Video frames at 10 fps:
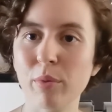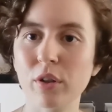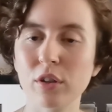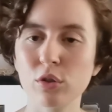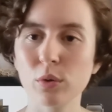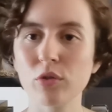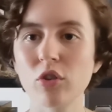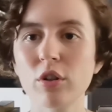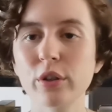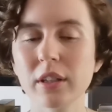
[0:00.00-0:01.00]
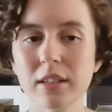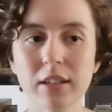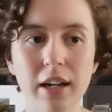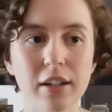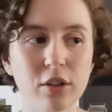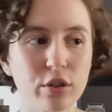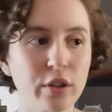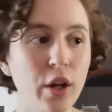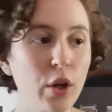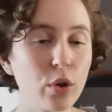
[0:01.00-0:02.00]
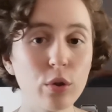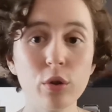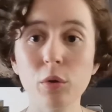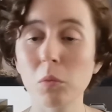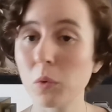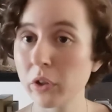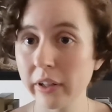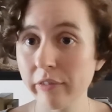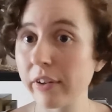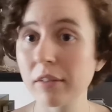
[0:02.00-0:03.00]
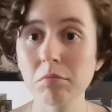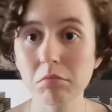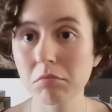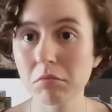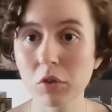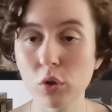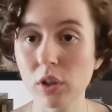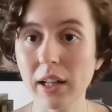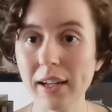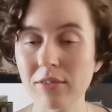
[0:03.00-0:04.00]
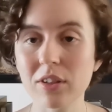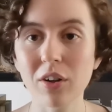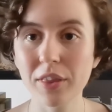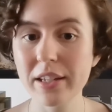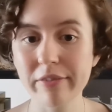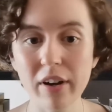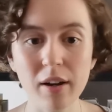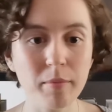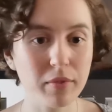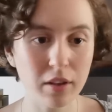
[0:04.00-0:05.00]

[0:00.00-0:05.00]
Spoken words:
because you were following these characters who were living good lives on this farm.